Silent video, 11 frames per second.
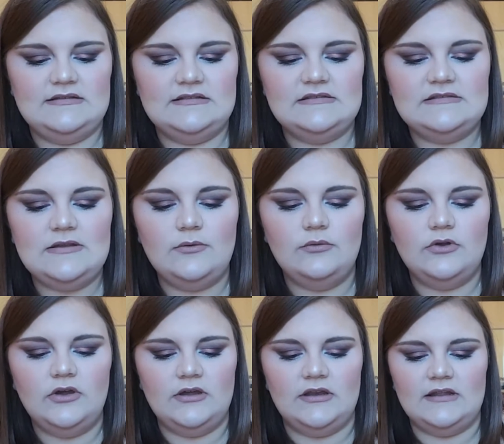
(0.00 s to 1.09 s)
so
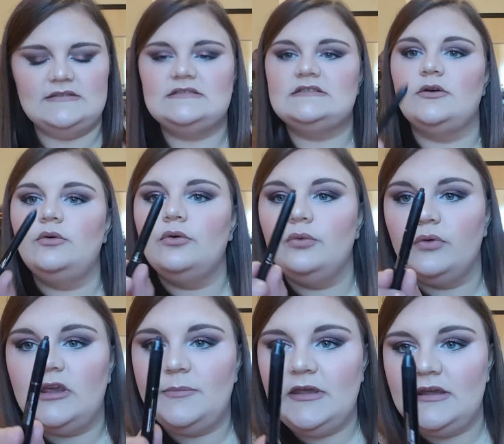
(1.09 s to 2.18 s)
good. It's so
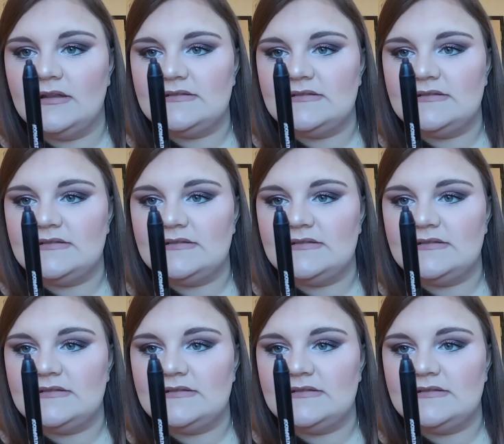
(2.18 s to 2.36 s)
creamy.